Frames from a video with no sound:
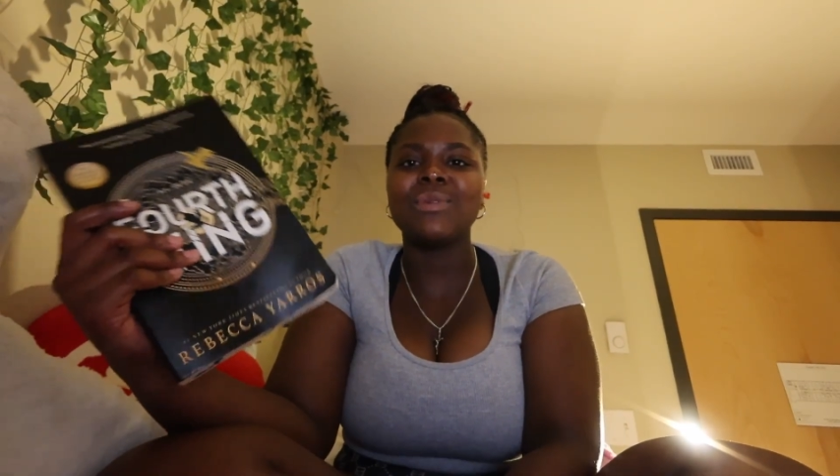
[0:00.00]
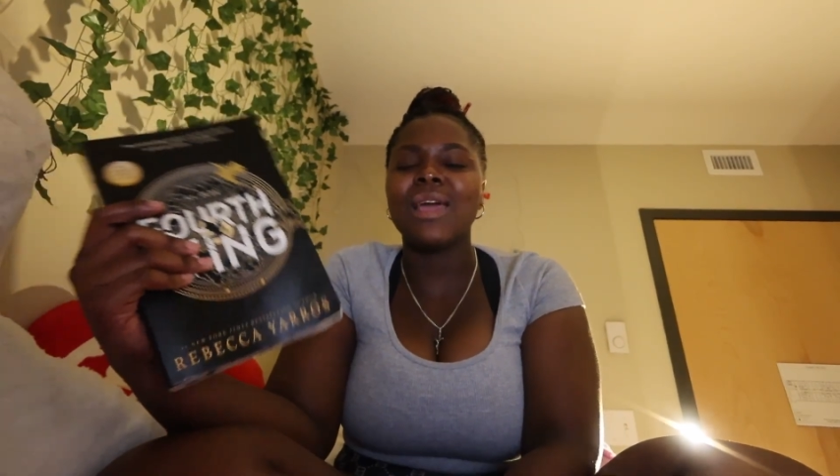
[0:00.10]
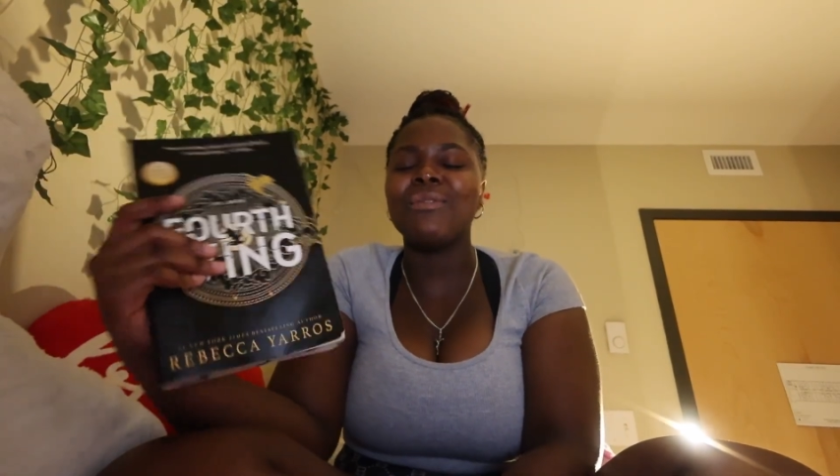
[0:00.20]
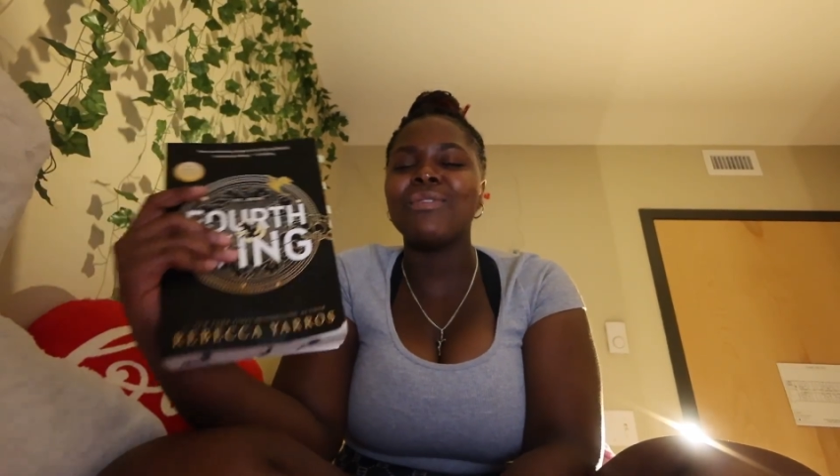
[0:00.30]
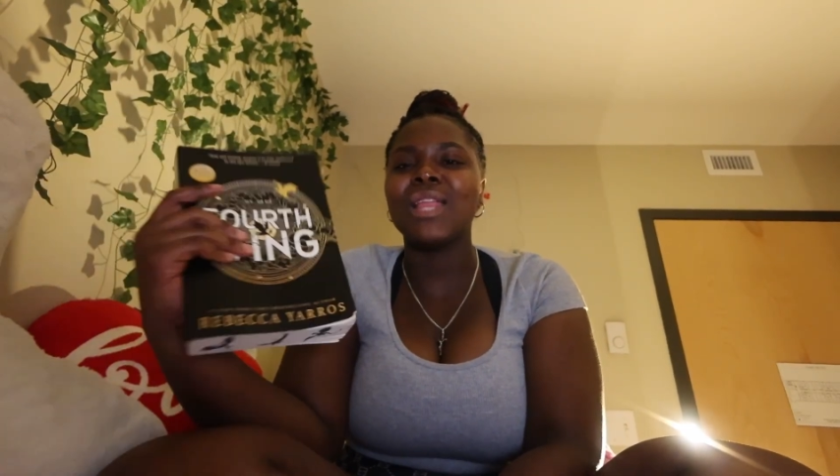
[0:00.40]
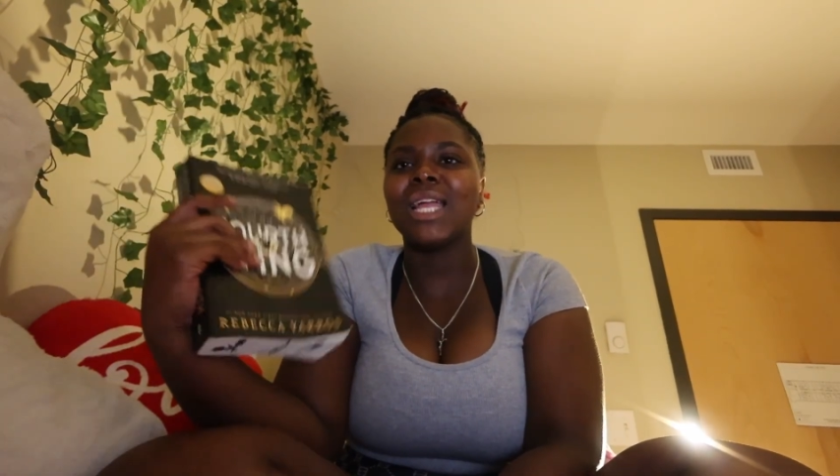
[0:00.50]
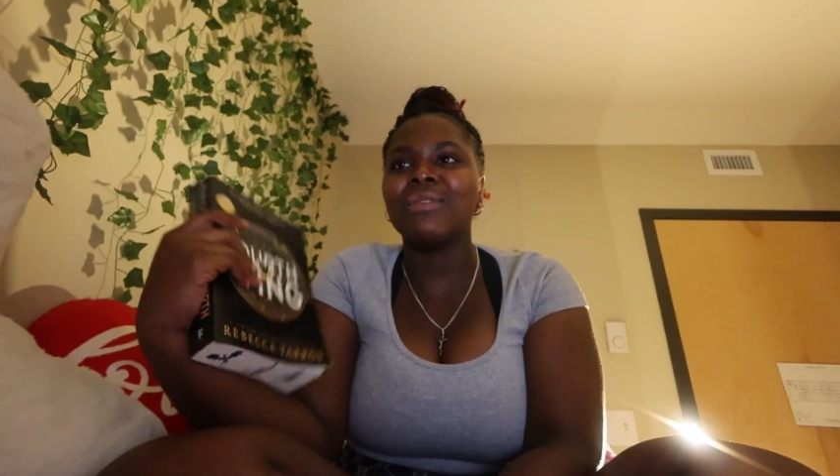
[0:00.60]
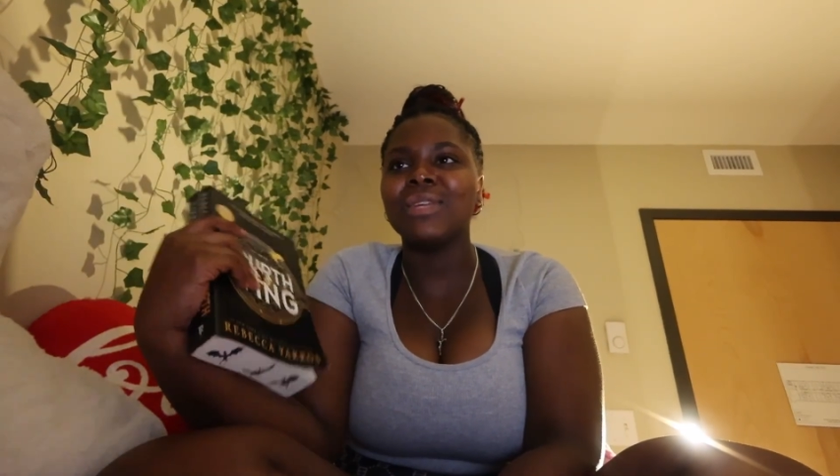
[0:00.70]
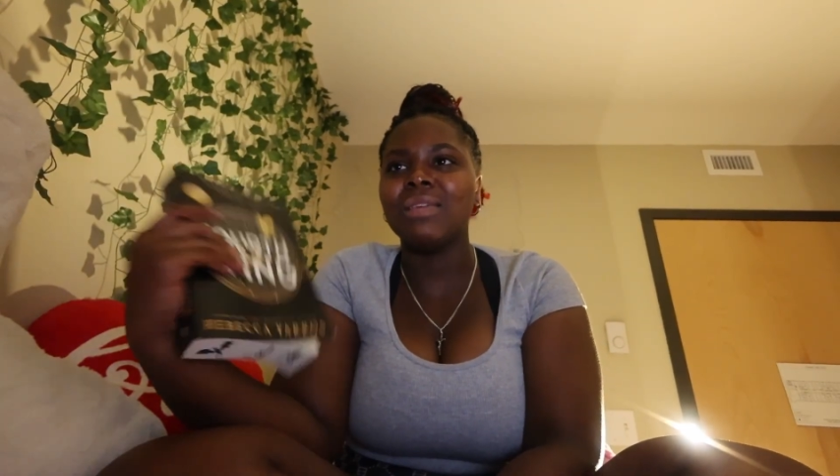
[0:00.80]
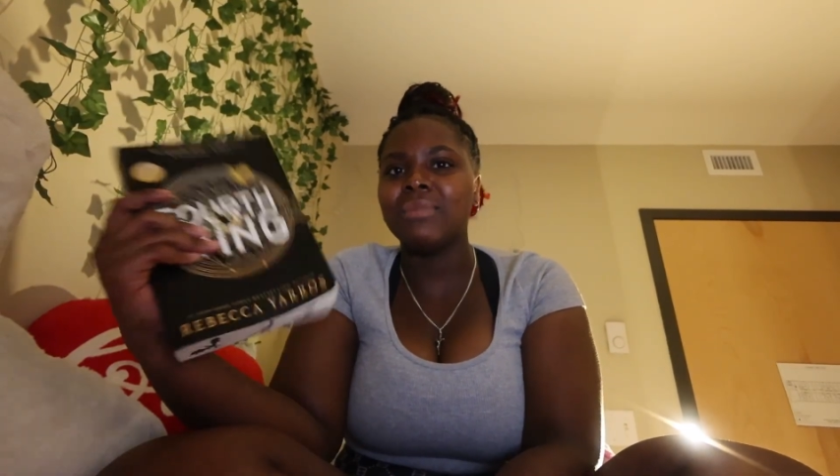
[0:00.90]
when I feel like I
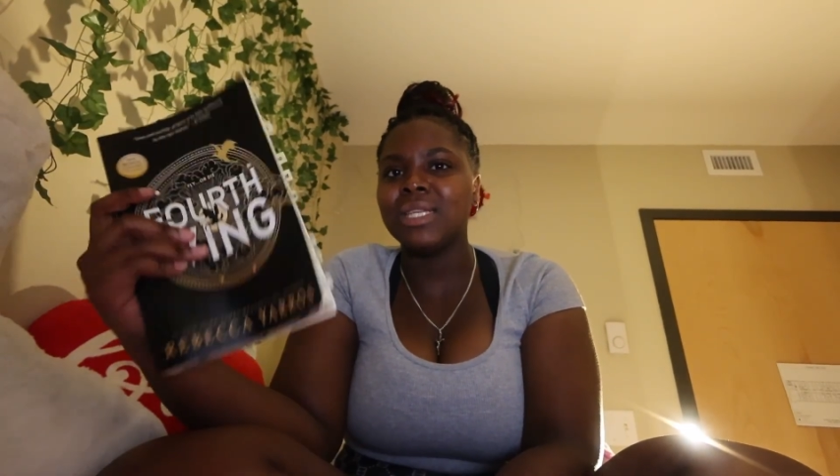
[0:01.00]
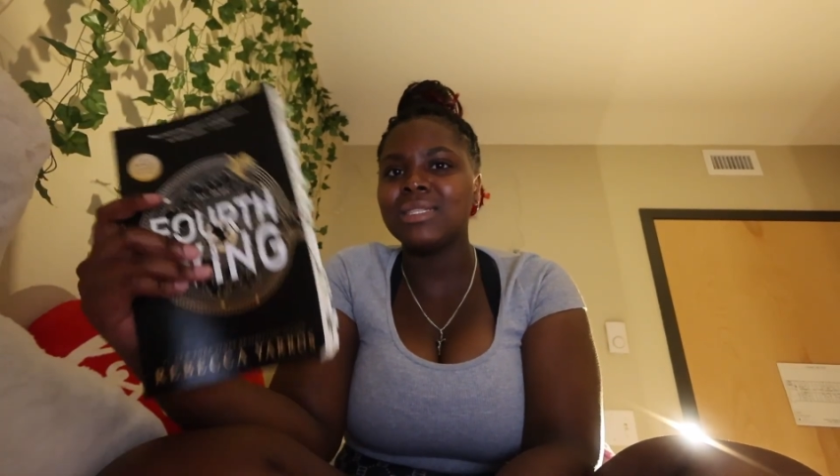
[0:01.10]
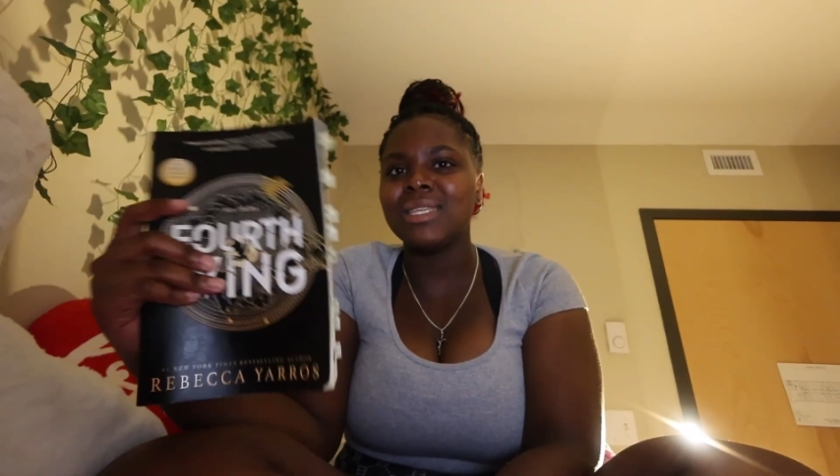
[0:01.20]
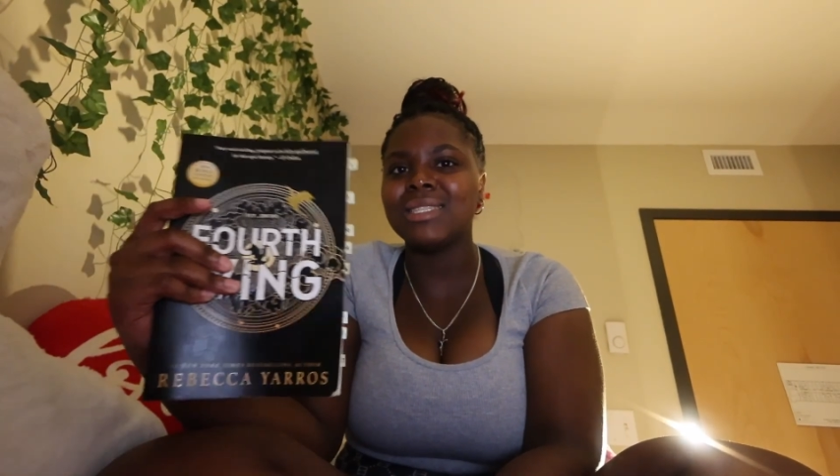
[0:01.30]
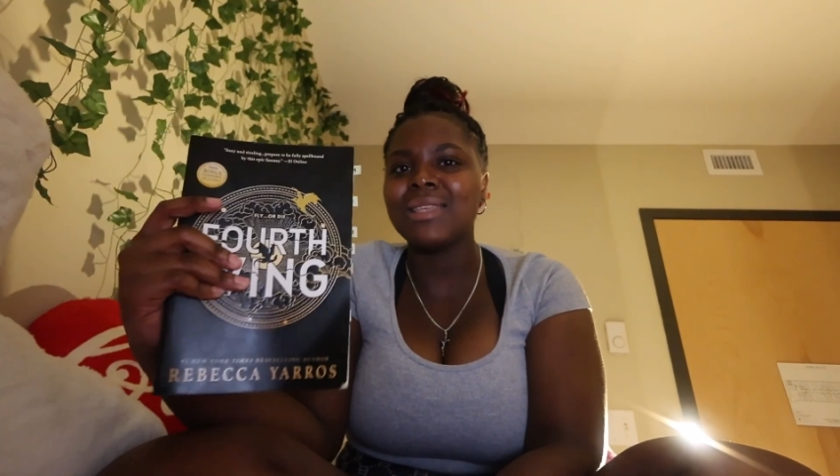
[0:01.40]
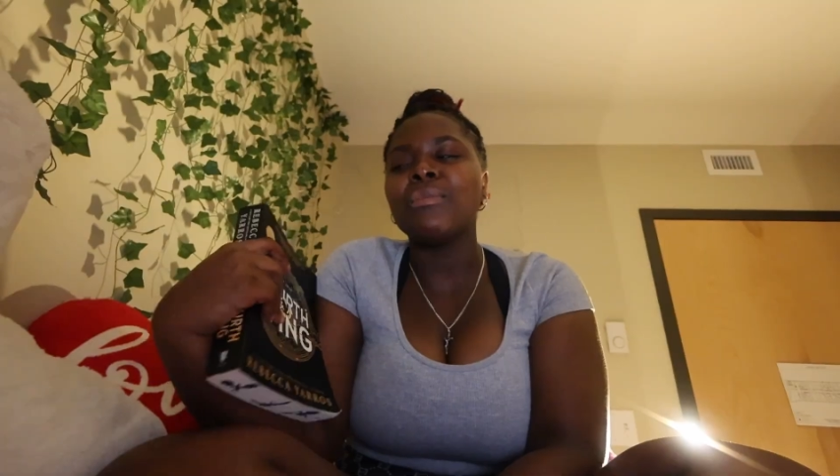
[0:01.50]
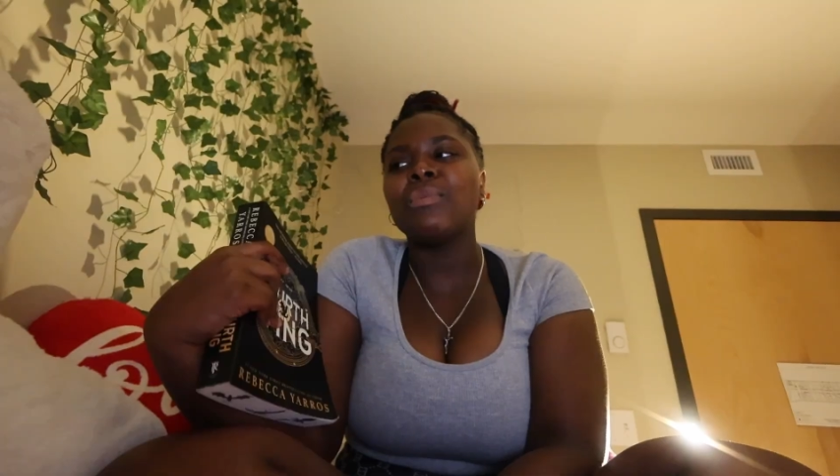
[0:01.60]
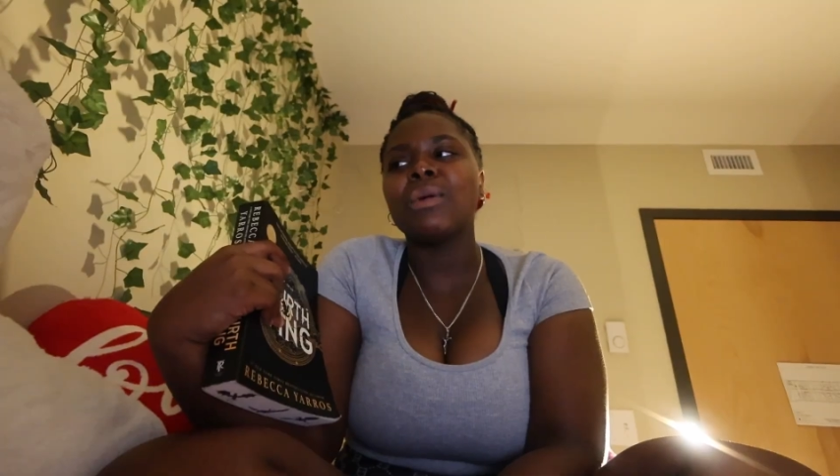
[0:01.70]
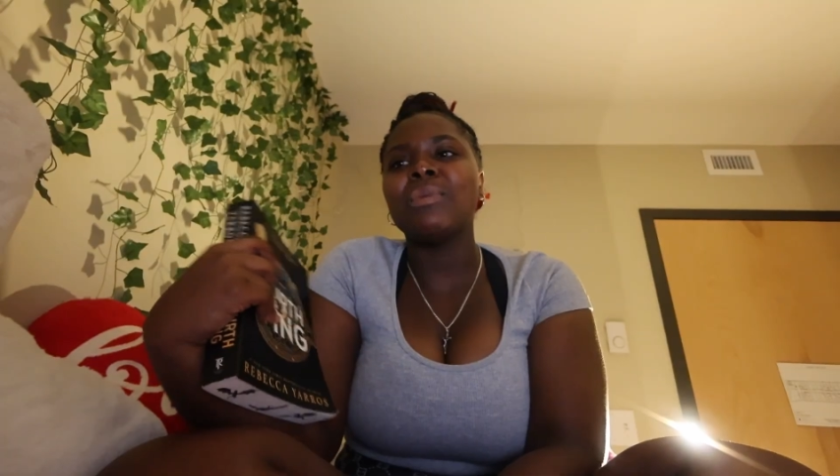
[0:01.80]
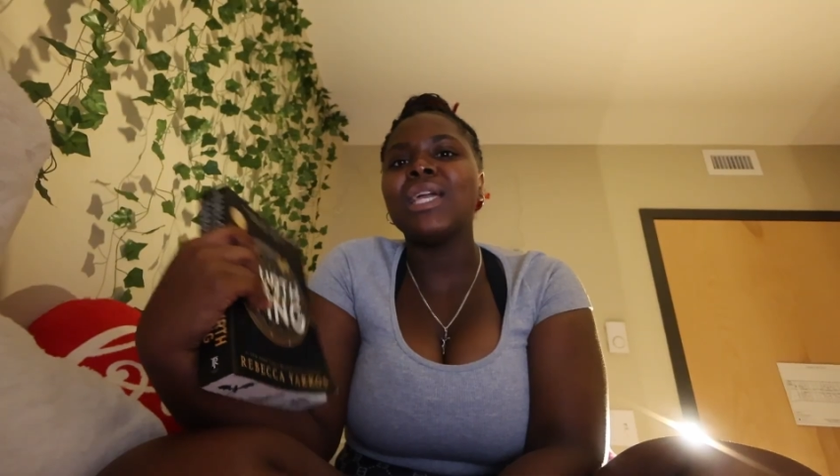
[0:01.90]
really missed this book,